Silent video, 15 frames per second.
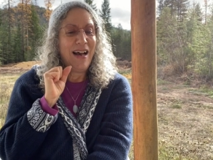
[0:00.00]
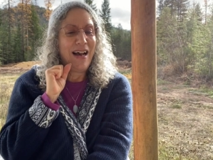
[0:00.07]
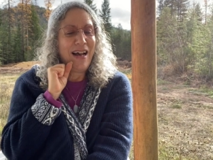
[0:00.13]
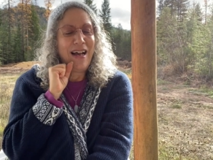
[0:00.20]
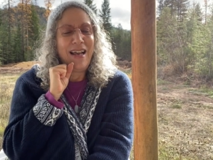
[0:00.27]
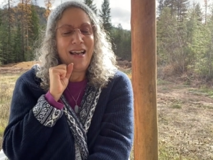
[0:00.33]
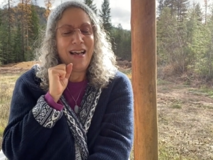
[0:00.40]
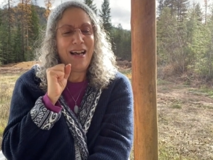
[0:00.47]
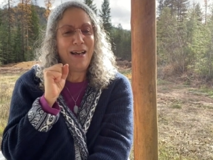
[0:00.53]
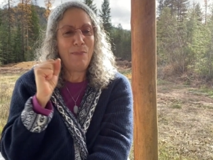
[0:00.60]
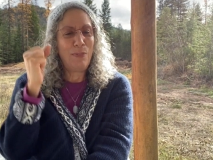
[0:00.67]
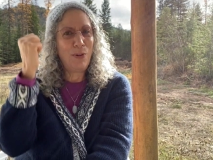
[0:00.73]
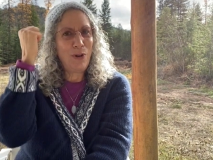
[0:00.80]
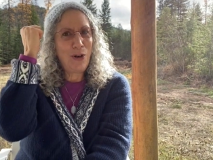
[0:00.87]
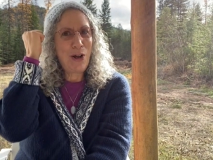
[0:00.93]
I, I
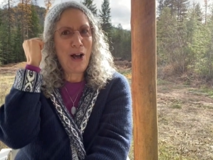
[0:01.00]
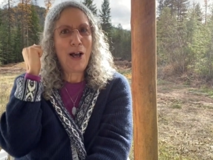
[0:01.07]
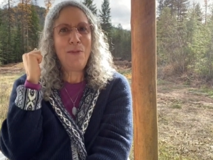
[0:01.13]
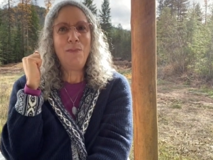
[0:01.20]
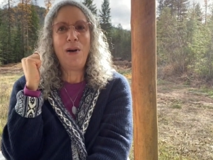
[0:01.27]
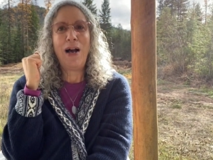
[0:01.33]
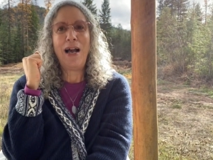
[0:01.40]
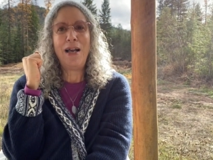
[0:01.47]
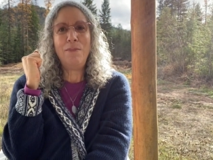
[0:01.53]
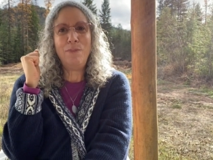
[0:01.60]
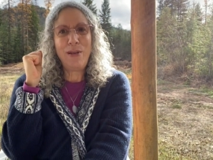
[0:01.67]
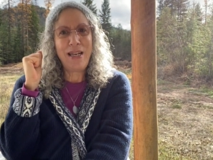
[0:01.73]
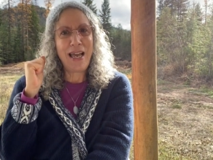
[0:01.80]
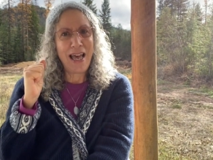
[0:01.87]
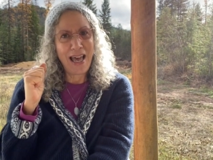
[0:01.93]
put on my
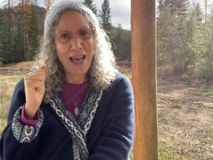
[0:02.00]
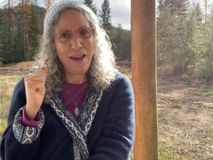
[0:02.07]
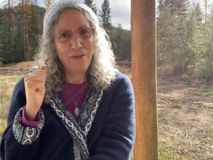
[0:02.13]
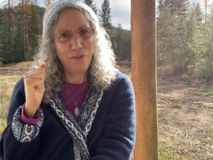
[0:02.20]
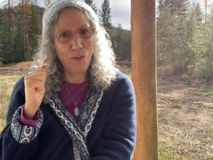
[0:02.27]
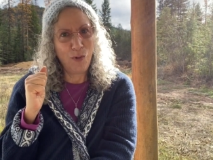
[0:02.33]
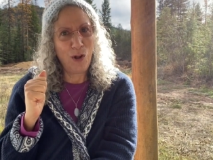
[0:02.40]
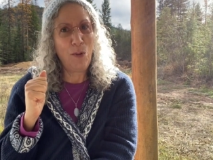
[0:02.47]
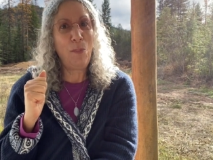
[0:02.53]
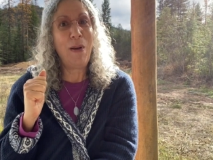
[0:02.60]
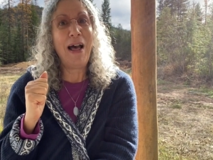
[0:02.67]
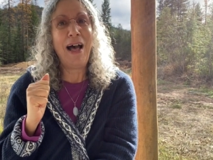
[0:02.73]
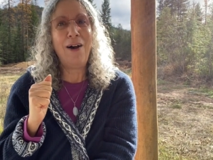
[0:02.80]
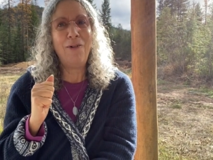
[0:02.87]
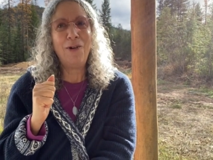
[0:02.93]
behave
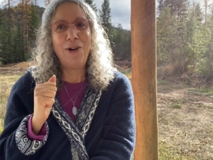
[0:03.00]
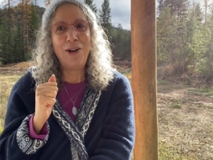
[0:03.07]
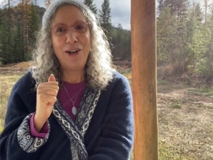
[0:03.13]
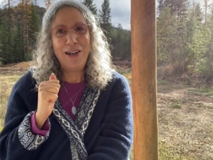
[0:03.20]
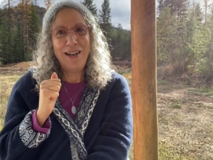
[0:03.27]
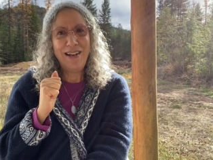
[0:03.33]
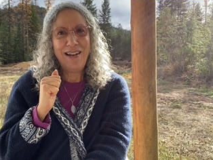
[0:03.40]
willpower